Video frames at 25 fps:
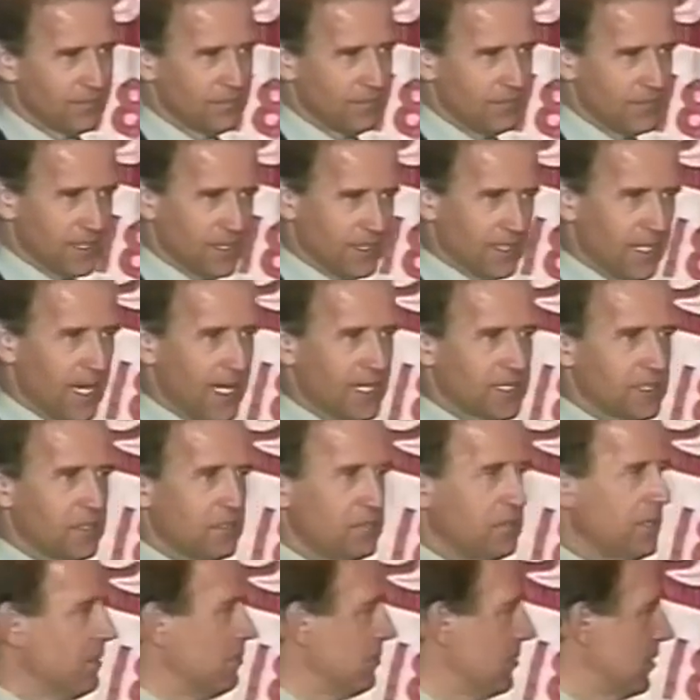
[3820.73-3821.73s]
this last
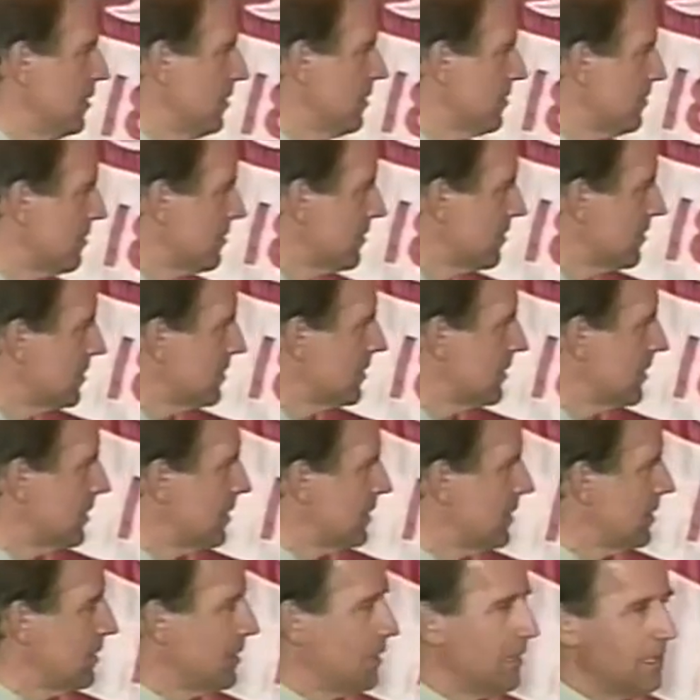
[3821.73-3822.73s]
November,
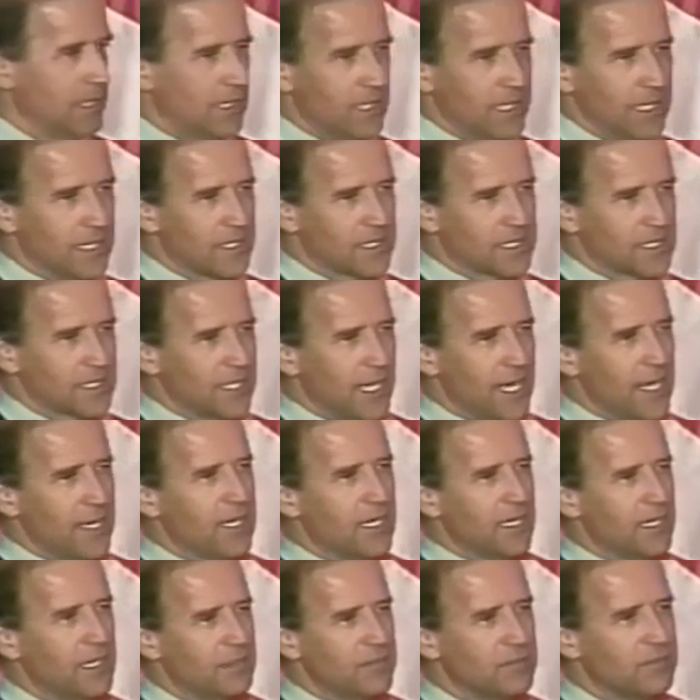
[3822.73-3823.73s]
instead
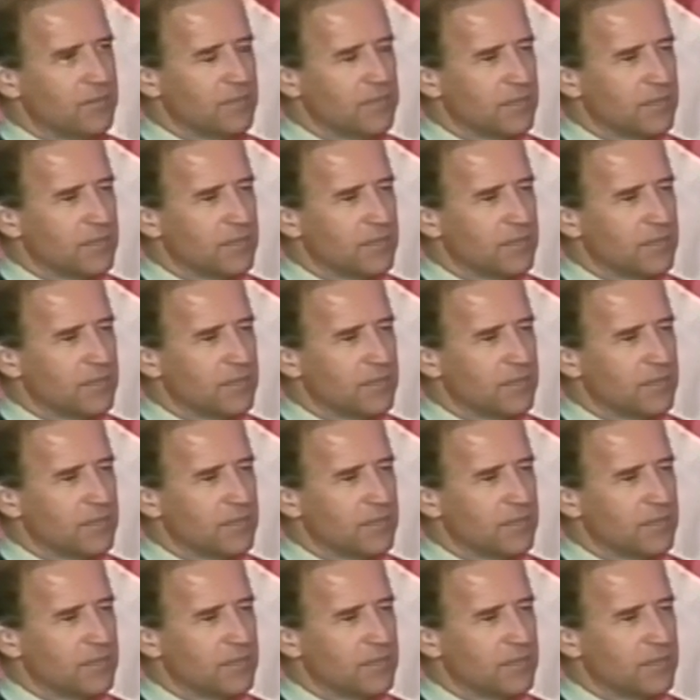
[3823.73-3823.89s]
of